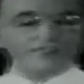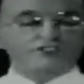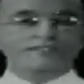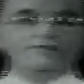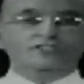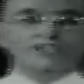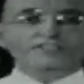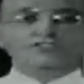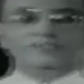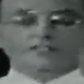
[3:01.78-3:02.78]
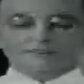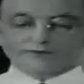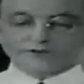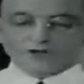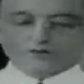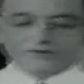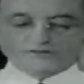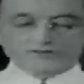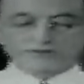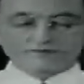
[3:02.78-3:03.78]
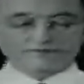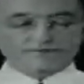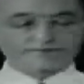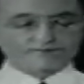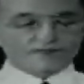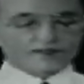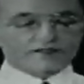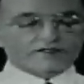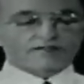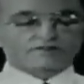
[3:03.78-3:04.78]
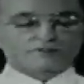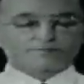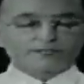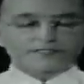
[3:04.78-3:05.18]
of adjacent lymph nodes, repeated